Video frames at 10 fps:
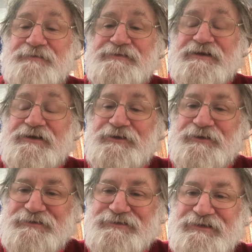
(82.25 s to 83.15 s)

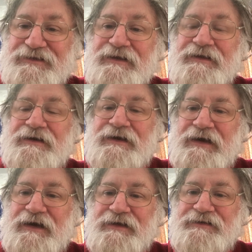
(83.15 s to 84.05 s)
security,
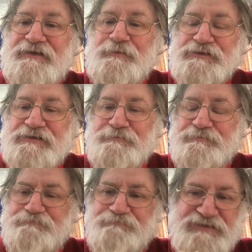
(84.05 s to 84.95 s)
and it wasn't